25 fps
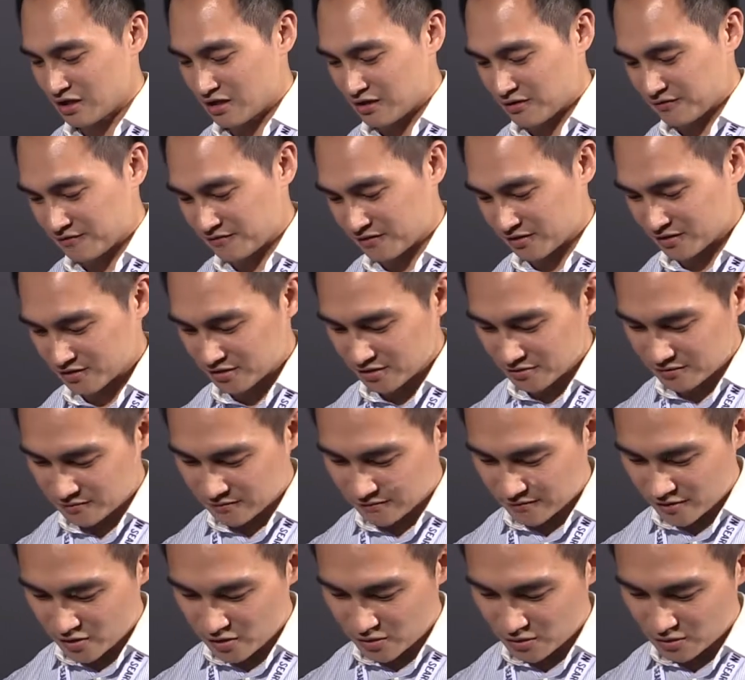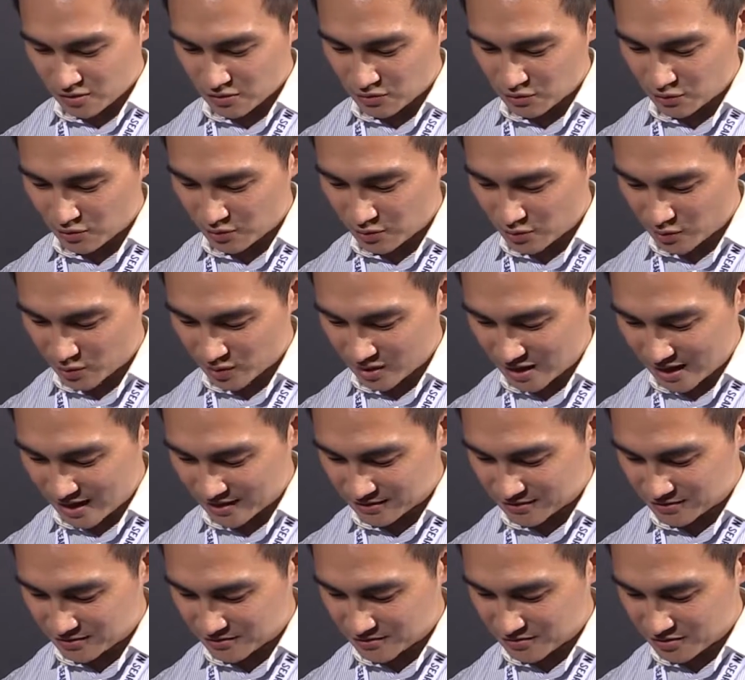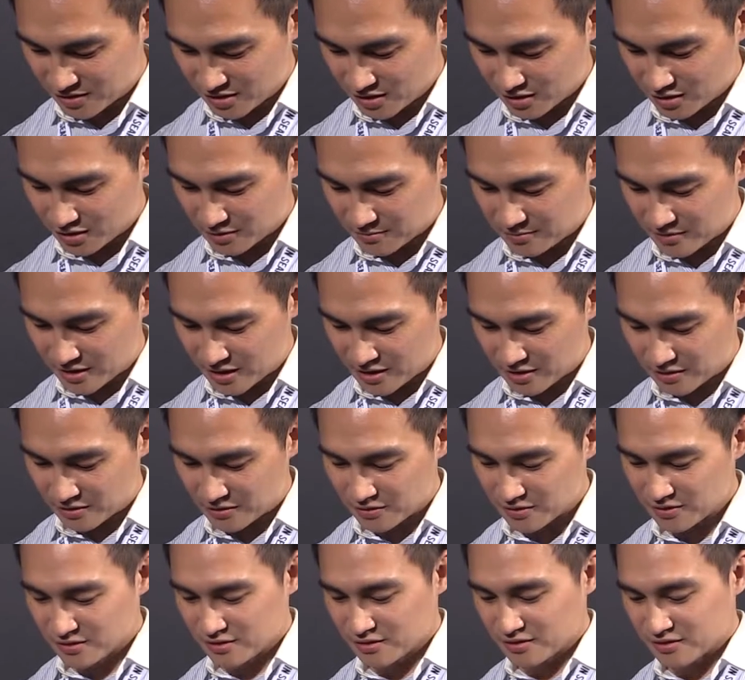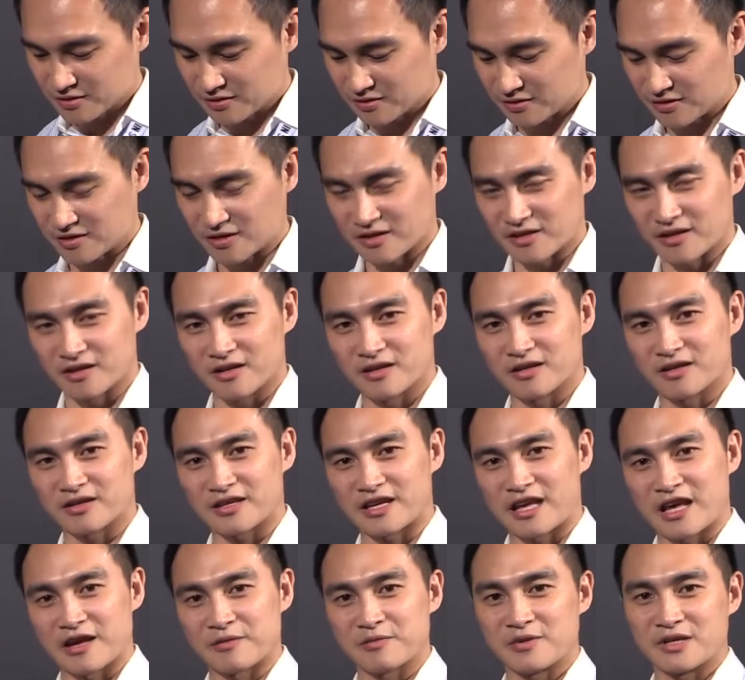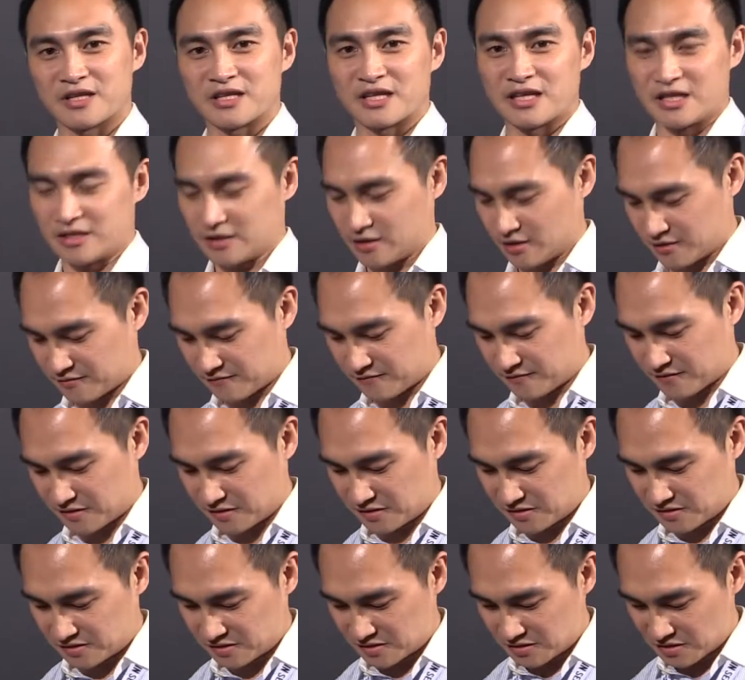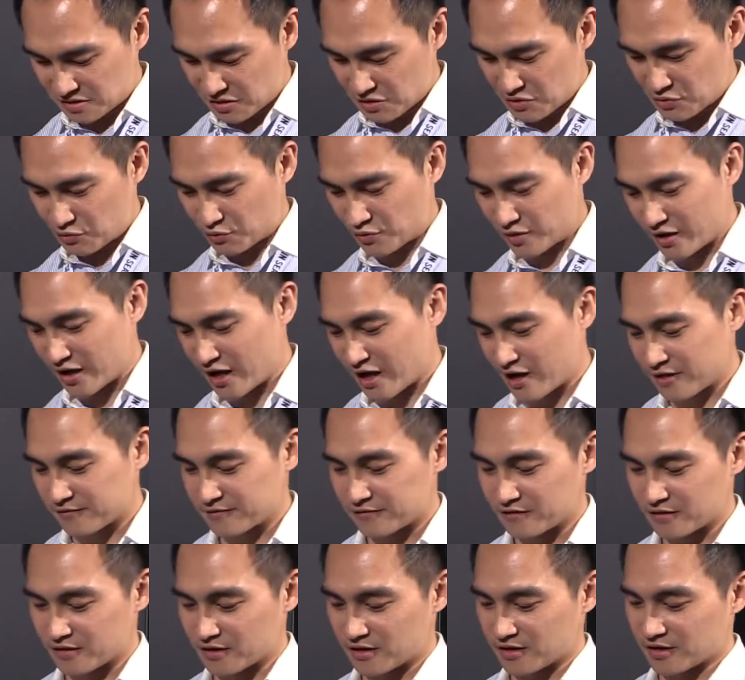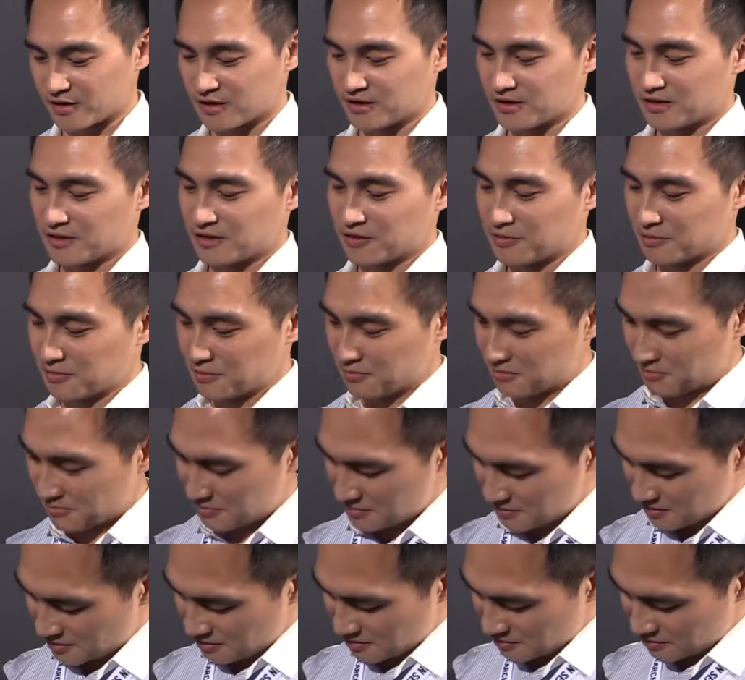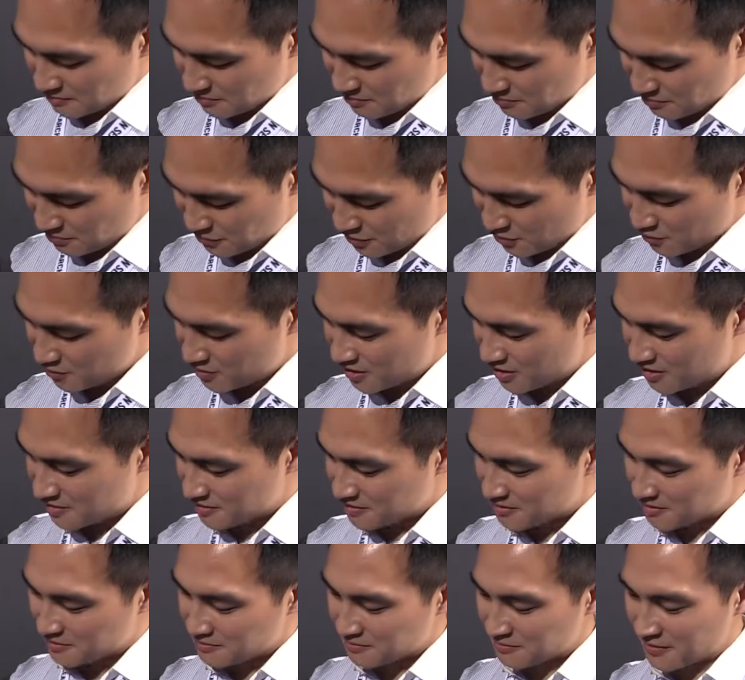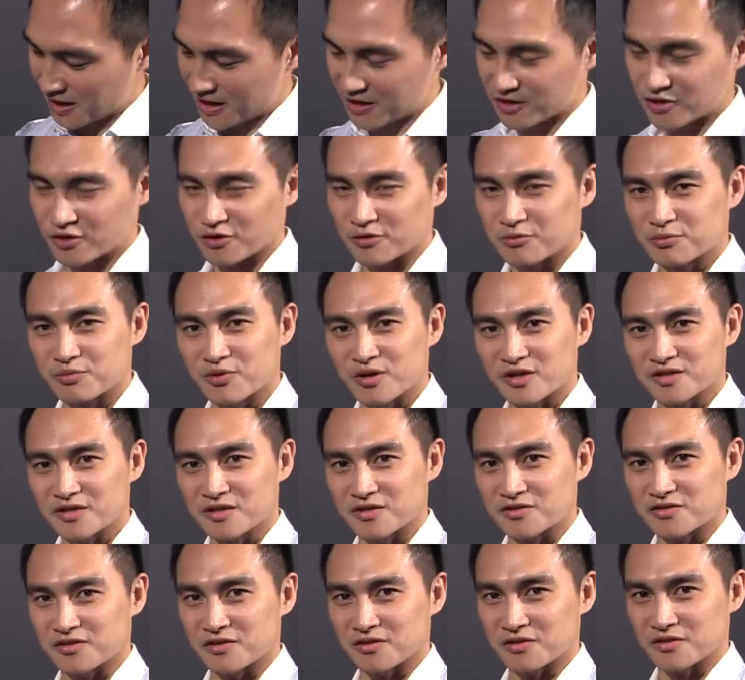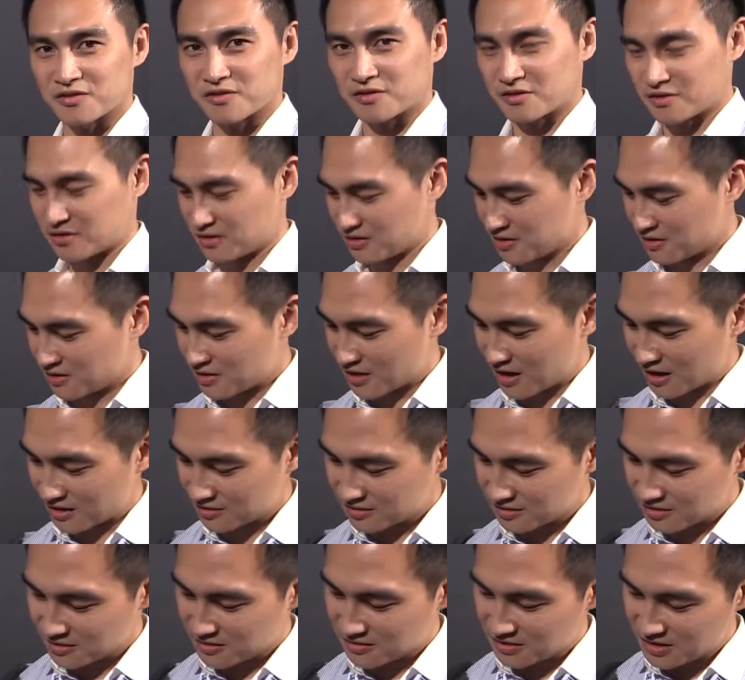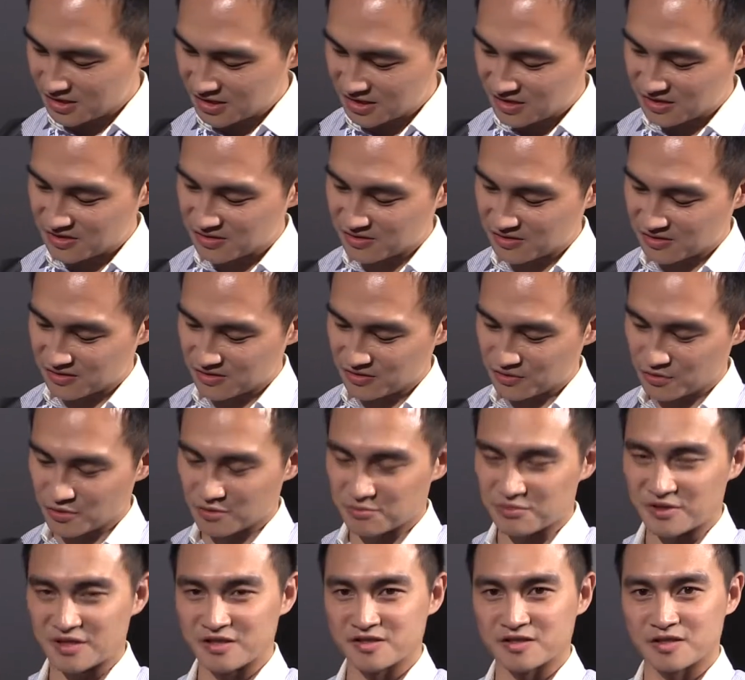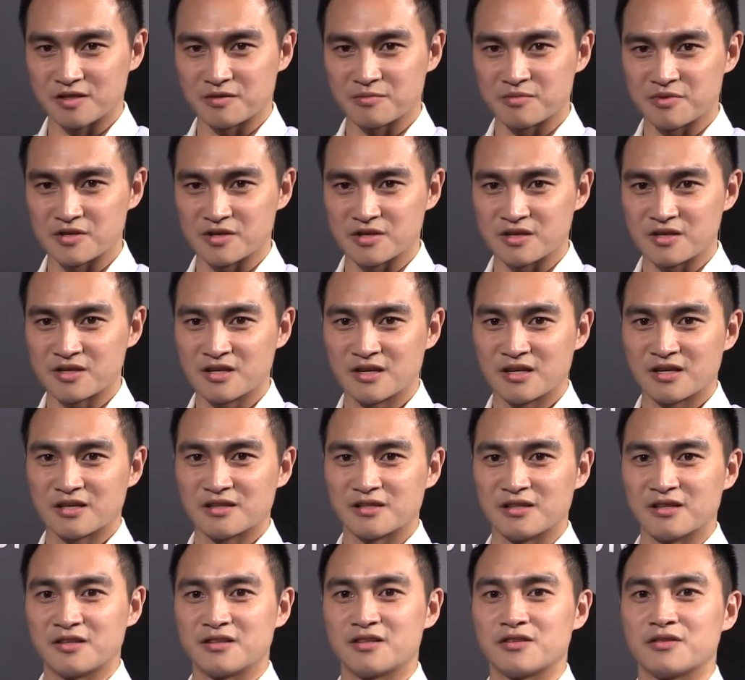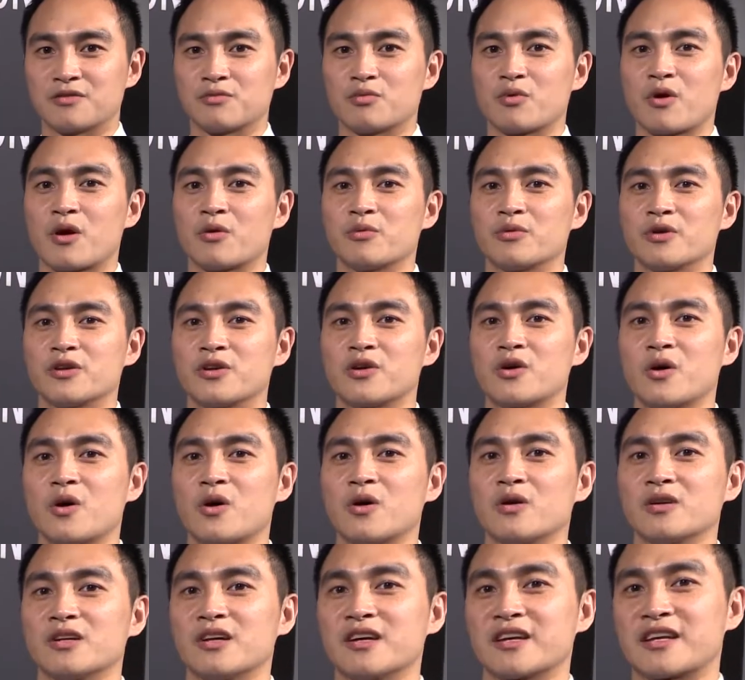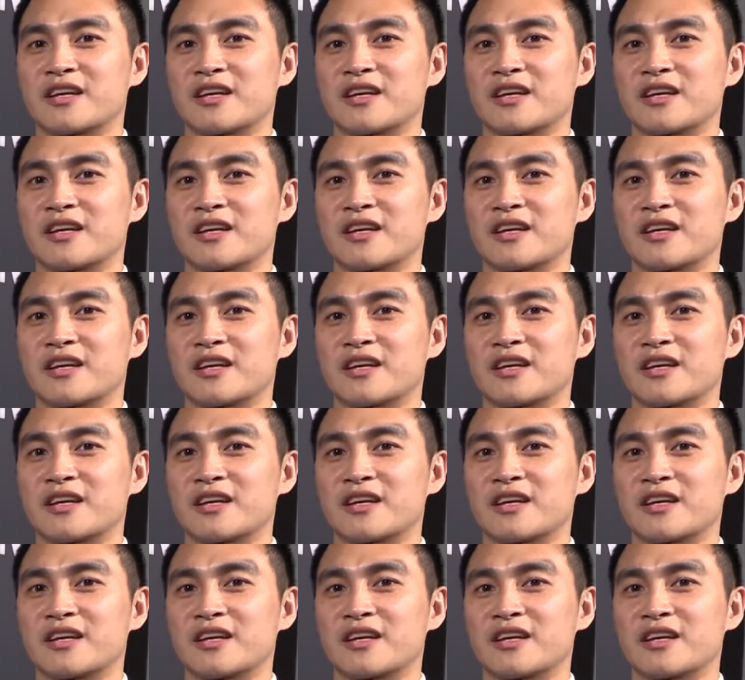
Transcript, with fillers: First of all, we would like to talk about the gaming interface. We have uh, built-in microprocessors underneath your PCB. This is what we call a